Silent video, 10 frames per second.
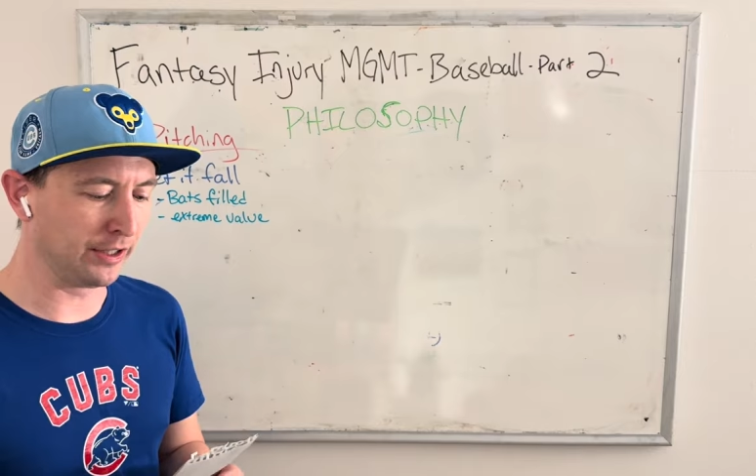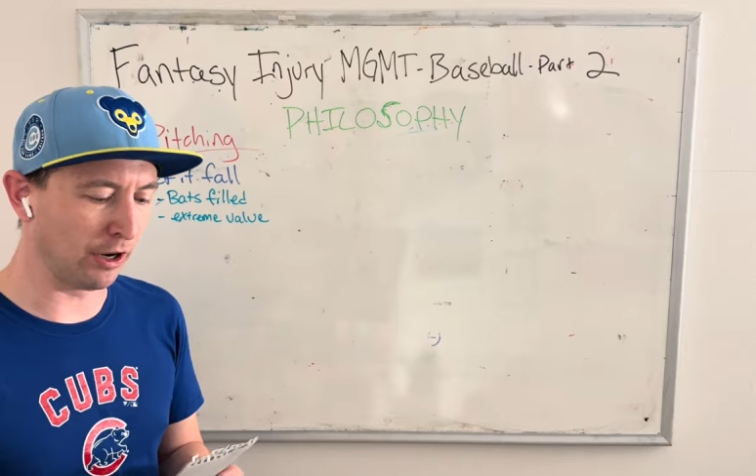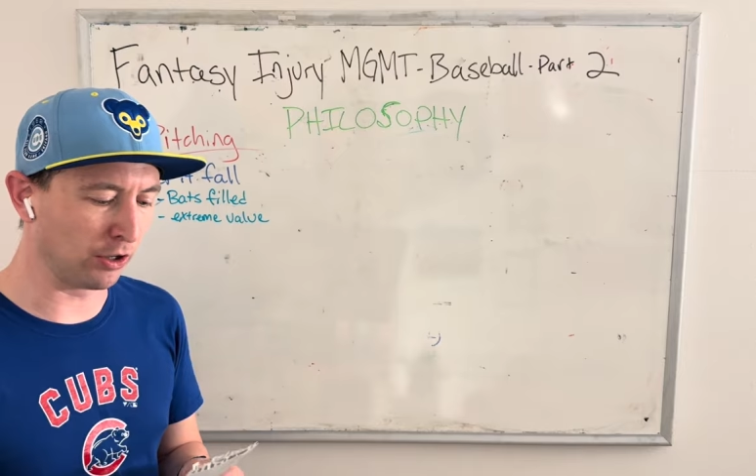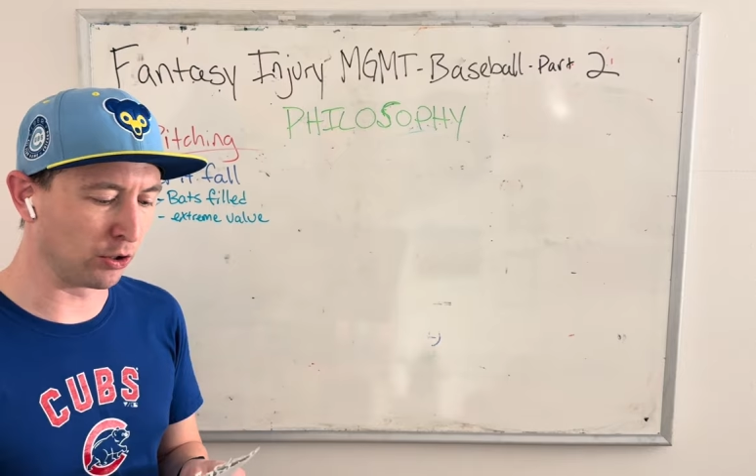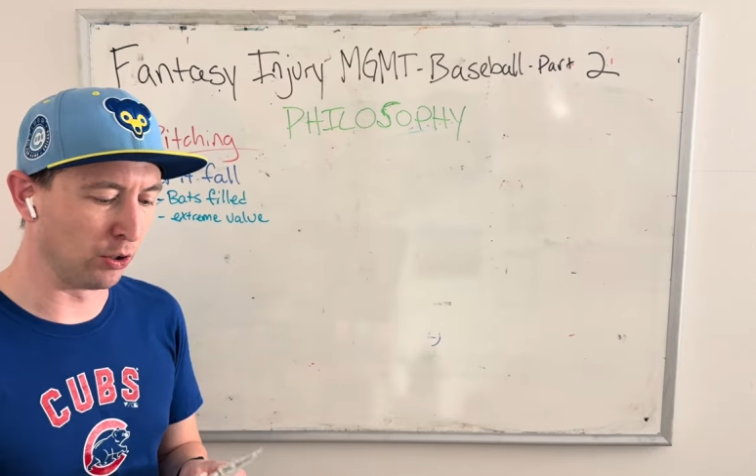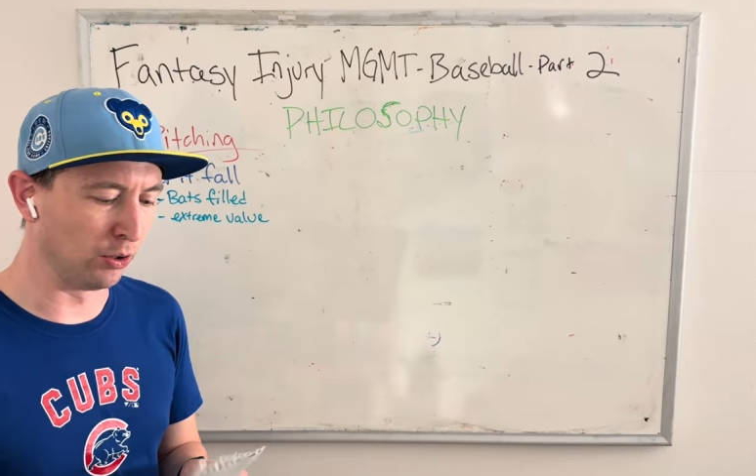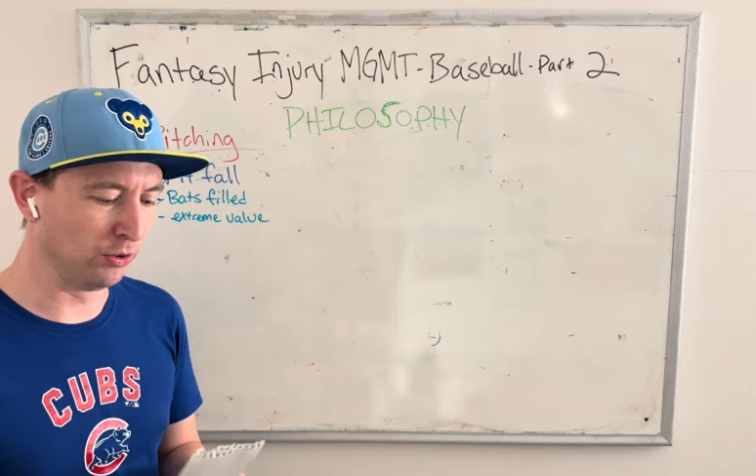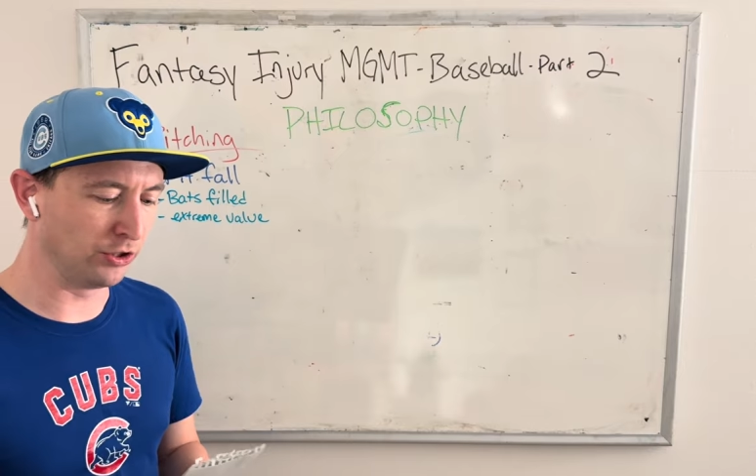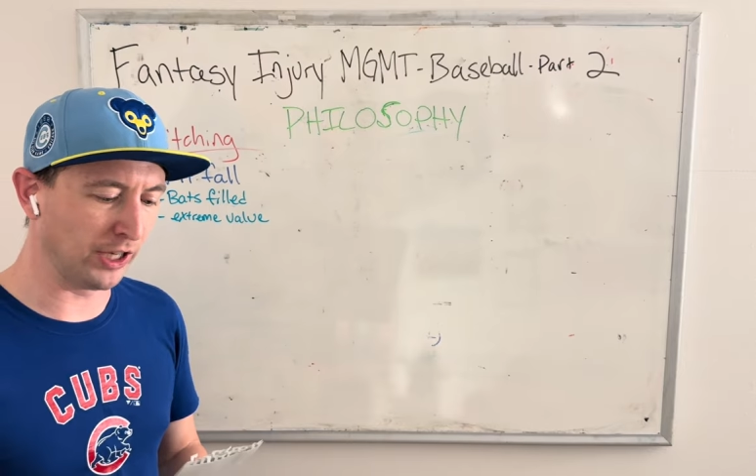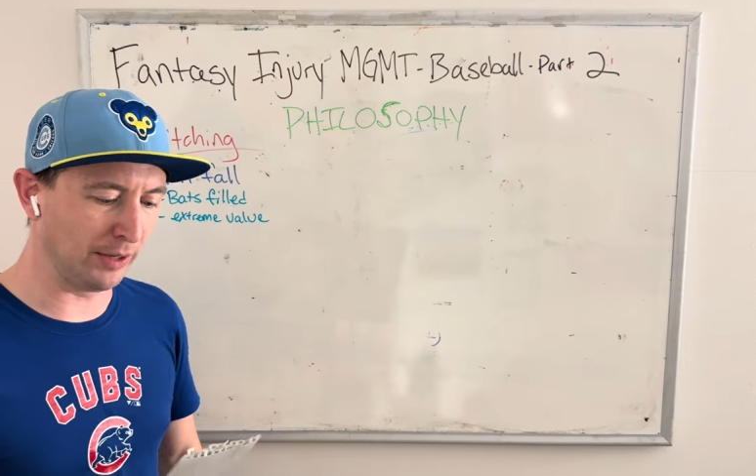Garrett Cole,
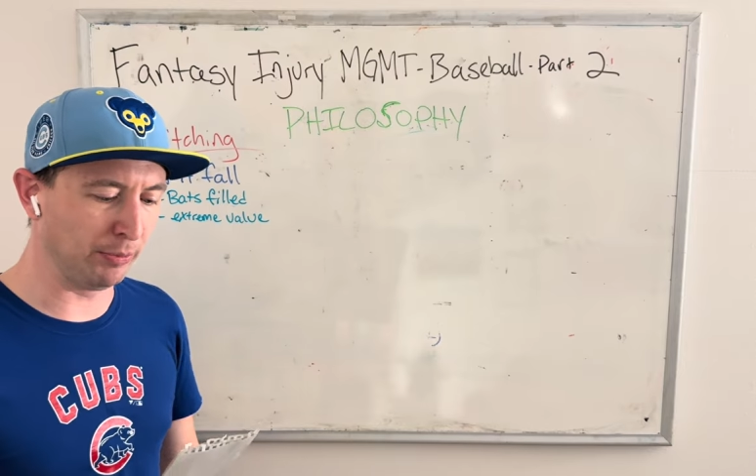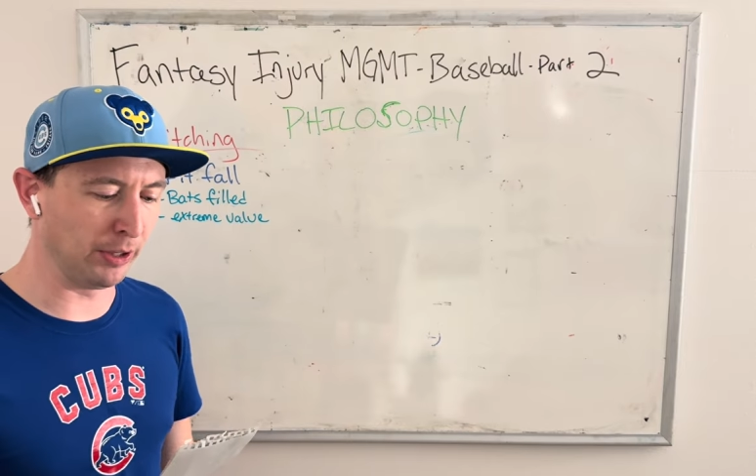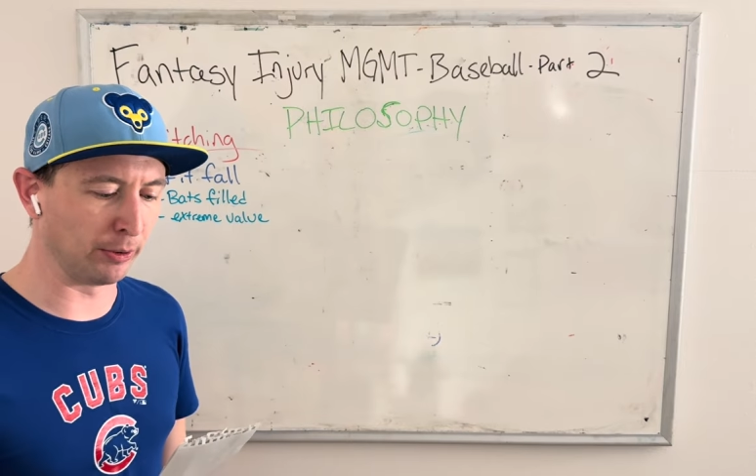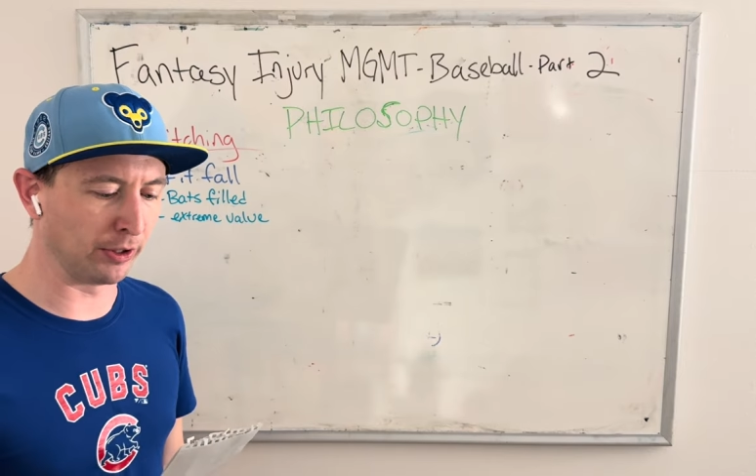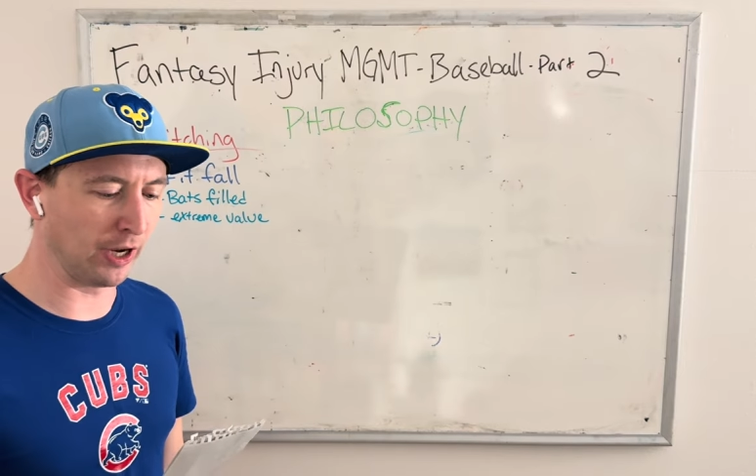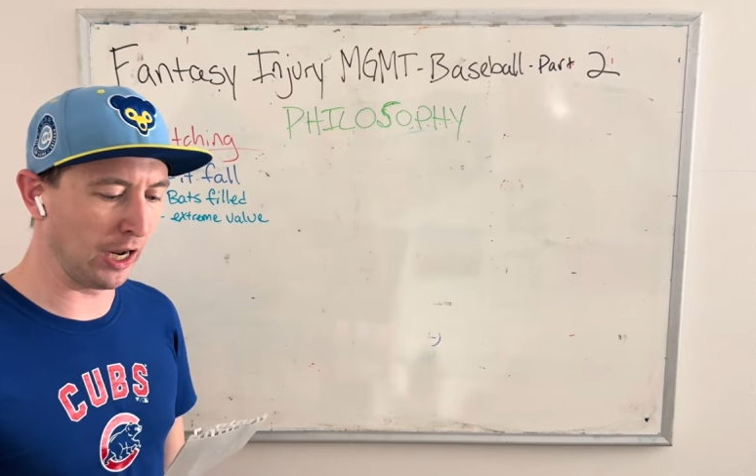Shane Bieber,